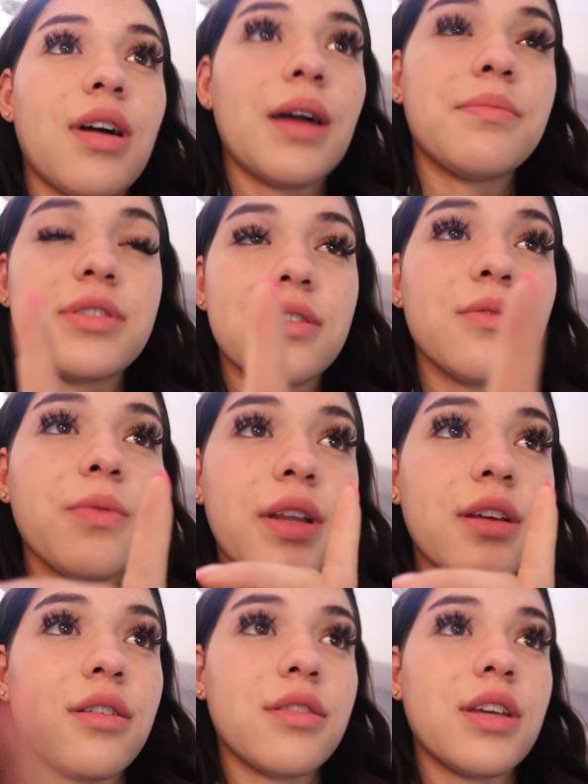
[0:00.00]
I'm still
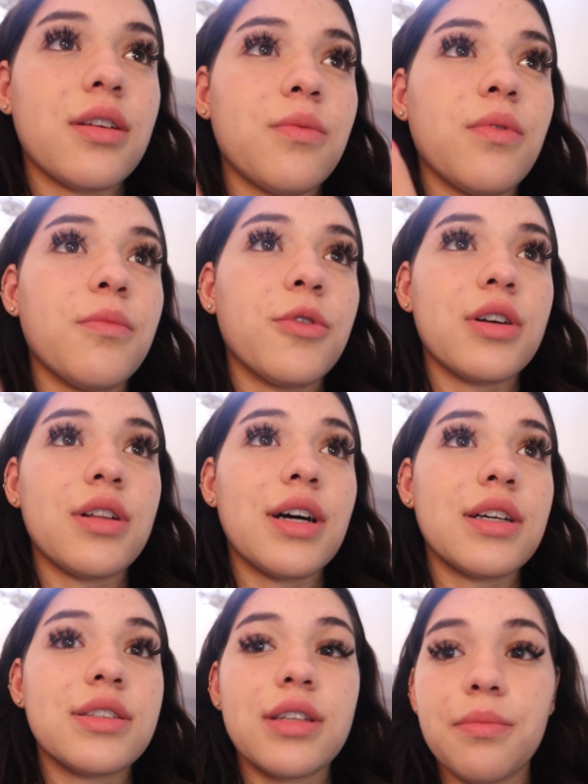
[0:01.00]
waiting on like one more
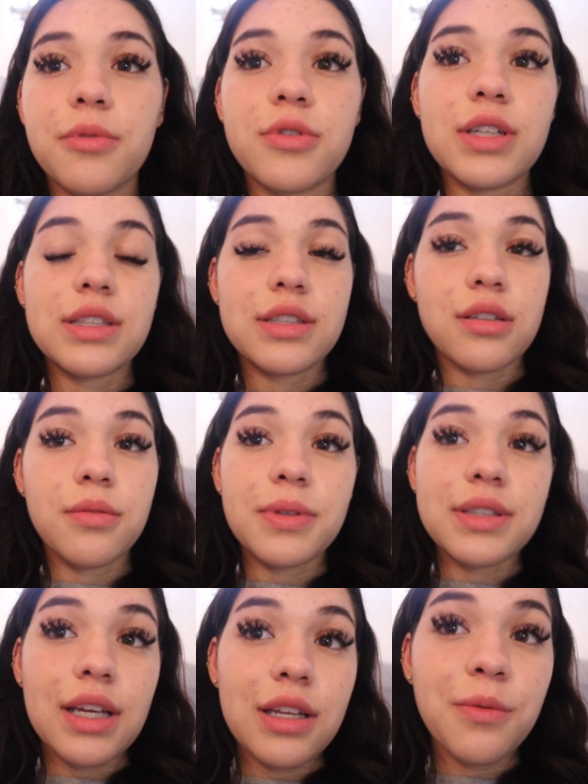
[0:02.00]
class to upload its
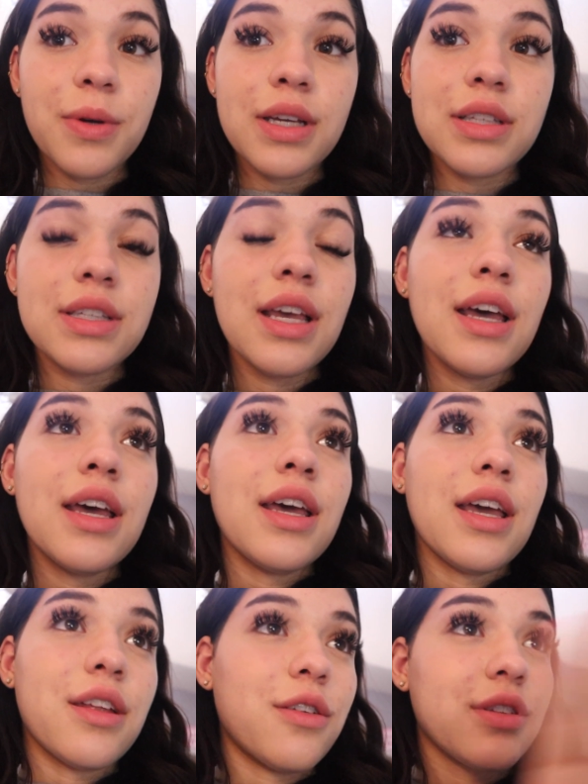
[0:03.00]
syllabus anyways,
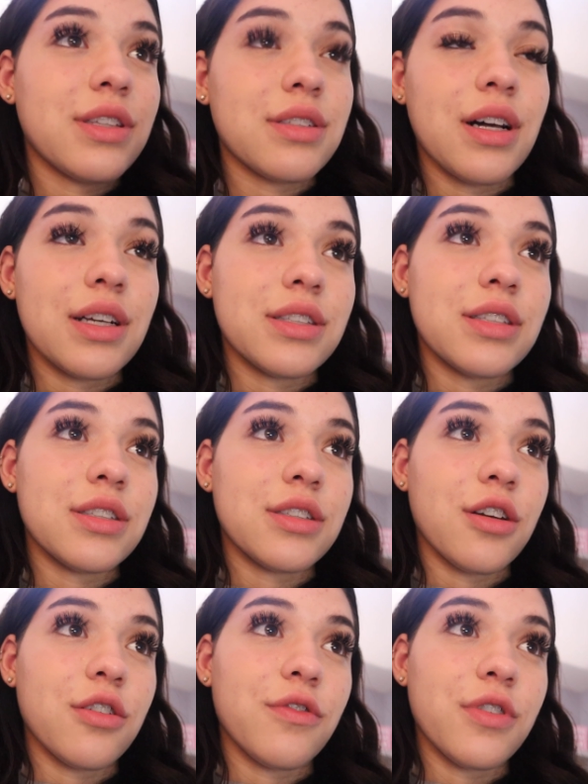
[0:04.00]
and all these classes
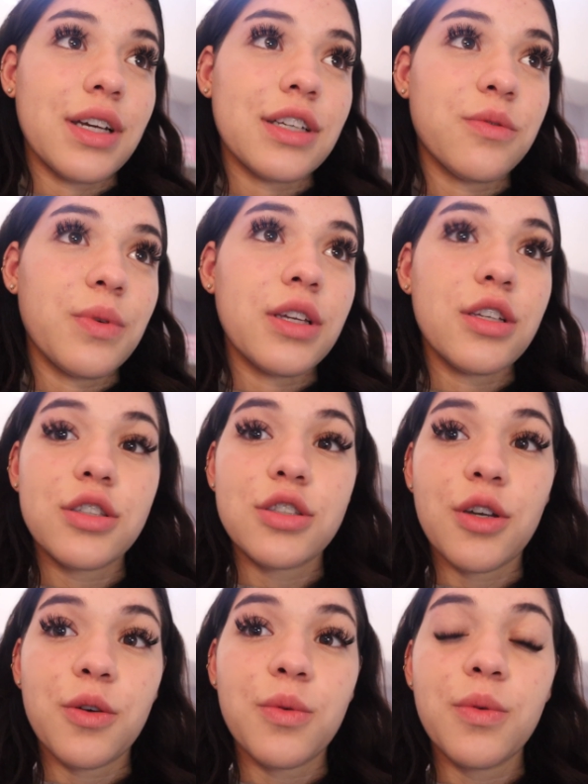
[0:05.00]
are for next week.
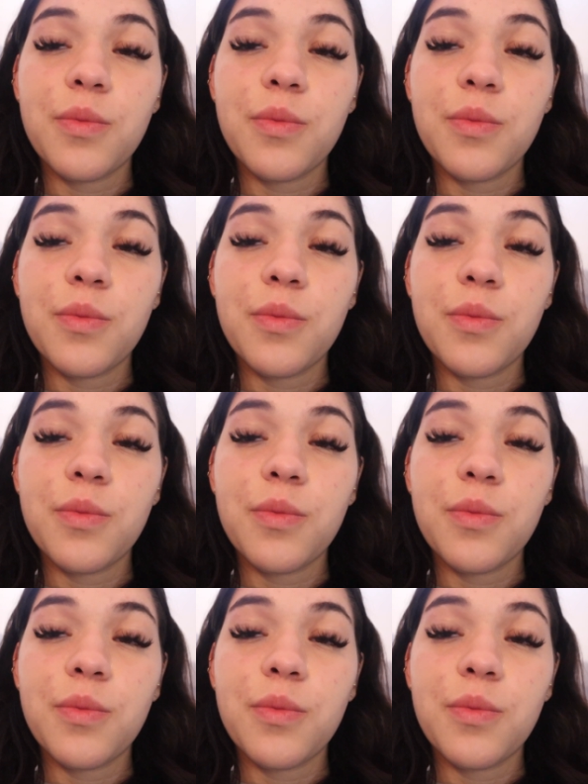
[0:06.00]
So